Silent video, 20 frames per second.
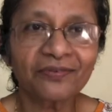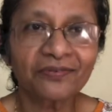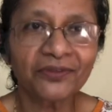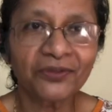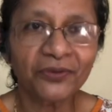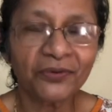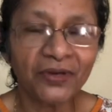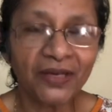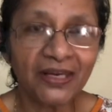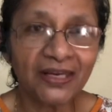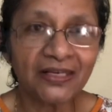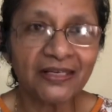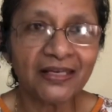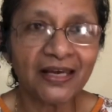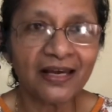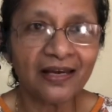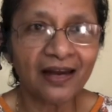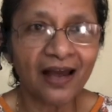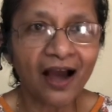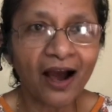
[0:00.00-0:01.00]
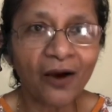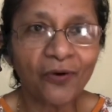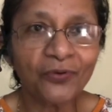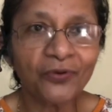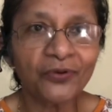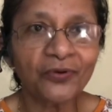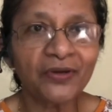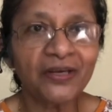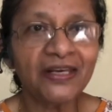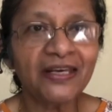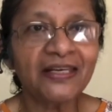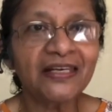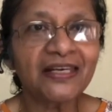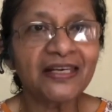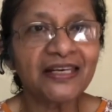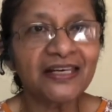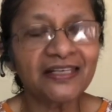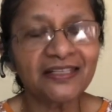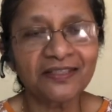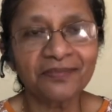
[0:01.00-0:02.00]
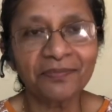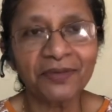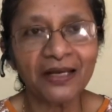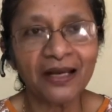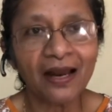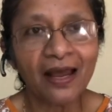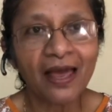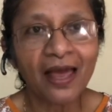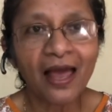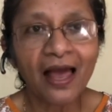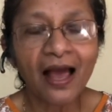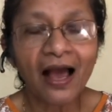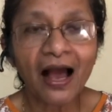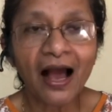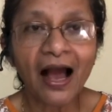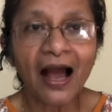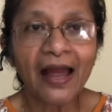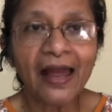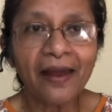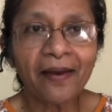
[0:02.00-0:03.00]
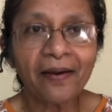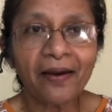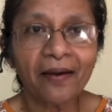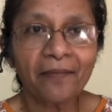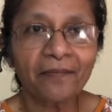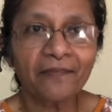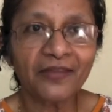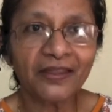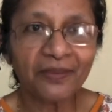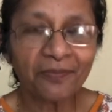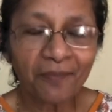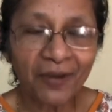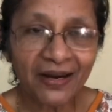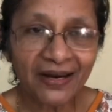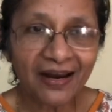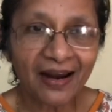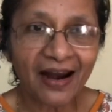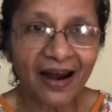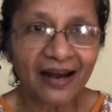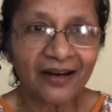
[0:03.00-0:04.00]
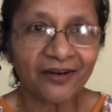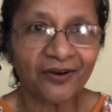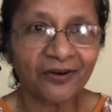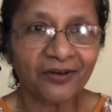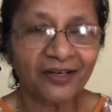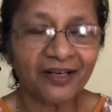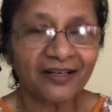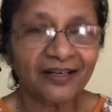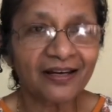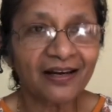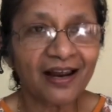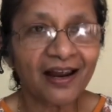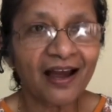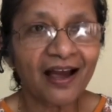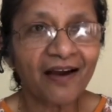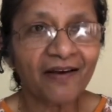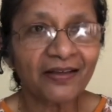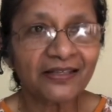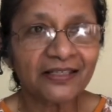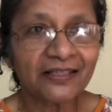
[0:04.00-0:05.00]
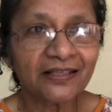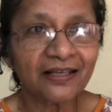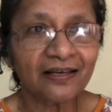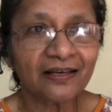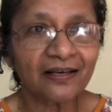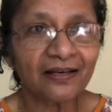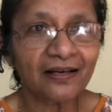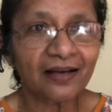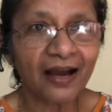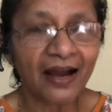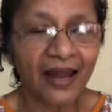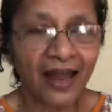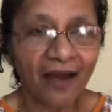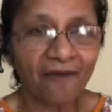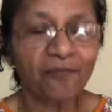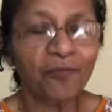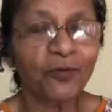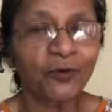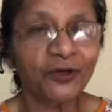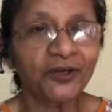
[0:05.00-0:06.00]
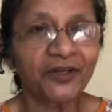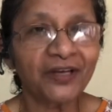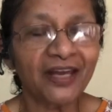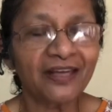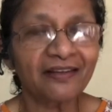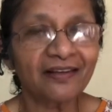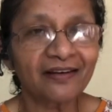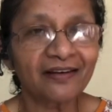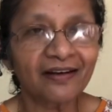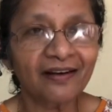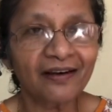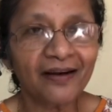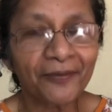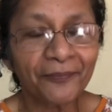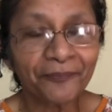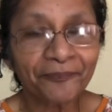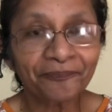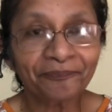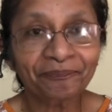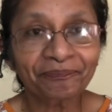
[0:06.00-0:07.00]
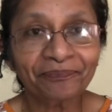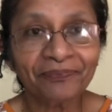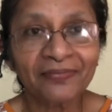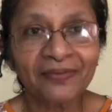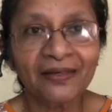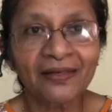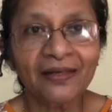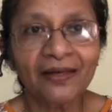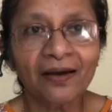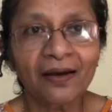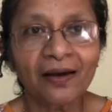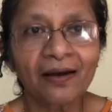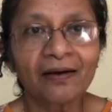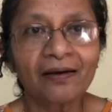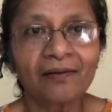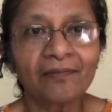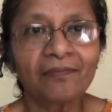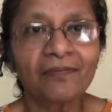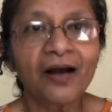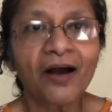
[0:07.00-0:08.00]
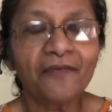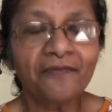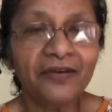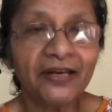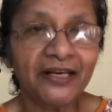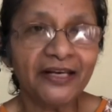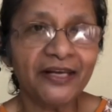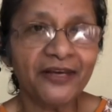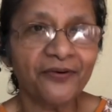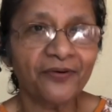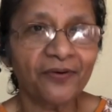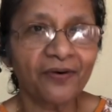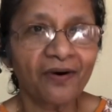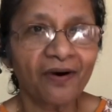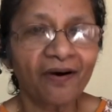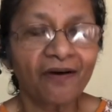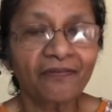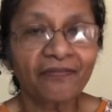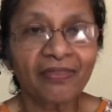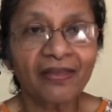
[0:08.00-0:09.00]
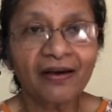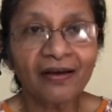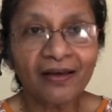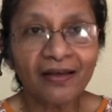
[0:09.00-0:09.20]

to eat and how to eat each meal i with my granddaughter has uh, i have put together a, uh, a video of the